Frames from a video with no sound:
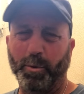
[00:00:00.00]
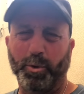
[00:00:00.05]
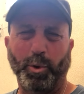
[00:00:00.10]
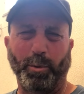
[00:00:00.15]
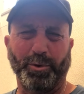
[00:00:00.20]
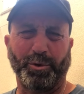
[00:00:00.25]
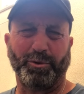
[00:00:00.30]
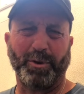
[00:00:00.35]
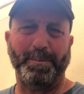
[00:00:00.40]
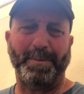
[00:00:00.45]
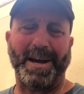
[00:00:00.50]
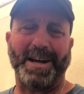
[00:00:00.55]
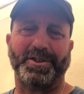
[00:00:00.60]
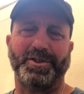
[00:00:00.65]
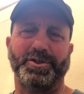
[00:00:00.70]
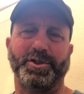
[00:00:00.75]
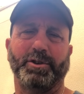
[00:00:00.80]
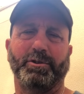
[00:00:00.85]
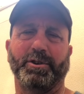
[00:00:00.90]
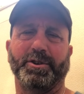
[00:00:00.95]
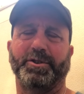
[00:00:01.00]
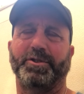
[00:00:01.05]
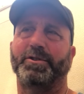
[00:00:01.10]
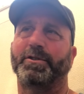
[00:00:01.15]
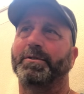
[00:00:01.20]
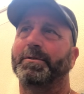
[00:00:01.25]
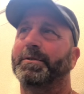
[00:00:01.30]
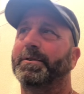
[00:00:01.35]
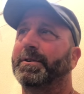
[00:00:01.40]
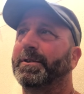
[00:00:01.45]
almost 3 packs of cigarettes
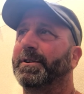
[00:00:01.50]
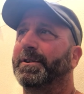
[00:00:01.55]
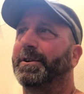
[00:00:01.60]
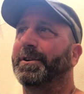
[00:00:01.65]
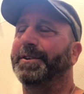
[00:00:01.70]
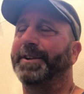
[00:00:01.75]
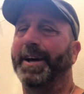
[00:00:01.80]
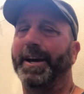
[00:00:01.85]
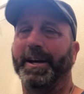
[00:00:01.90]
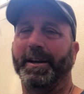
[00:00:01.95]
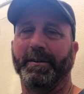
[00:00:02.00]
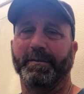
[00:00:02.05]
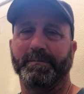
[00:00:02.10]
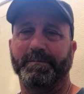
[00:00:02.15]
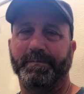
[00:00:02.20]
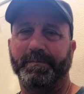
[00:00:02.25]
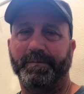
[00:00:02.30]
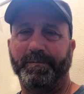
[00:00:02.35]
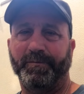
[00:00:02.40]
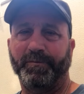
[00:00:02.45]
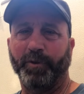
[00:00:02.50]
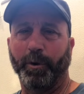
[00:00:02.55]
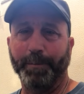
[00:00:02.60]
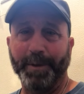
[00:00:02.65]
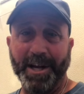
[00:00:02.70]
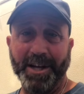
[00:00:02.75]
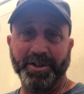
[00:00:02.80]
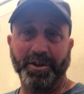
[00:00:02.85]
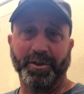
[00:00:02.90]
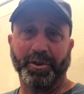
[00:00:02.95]
a day from
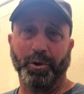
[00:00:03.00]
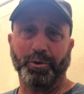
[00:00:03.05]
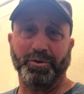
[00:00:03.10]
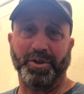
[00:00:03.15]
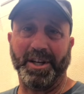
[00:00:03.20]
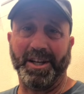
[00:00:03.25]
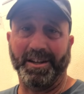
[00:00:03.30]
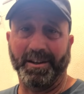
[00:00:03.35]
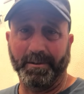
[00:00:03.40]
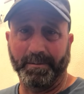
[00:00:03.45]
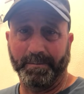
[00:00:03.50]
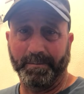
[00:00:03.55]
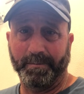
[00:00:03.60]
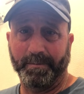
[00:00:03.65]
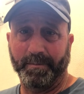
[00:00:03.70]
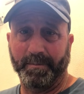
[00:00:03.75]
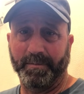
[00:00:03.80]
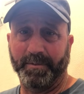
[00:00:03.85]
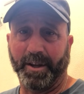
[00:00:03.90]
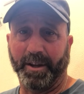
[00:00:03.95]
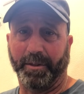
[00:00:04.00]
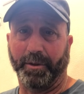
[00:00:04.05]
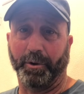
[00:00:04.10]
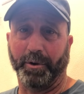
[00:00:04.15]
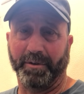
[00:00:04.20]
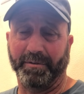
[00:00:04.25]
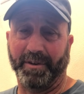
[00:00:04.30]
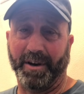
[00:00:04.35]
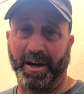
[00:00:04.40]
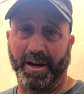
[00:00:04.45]
the age of 13 to
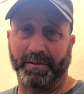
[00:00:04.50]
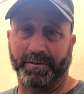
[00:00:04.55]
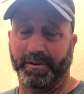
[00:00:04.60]
35.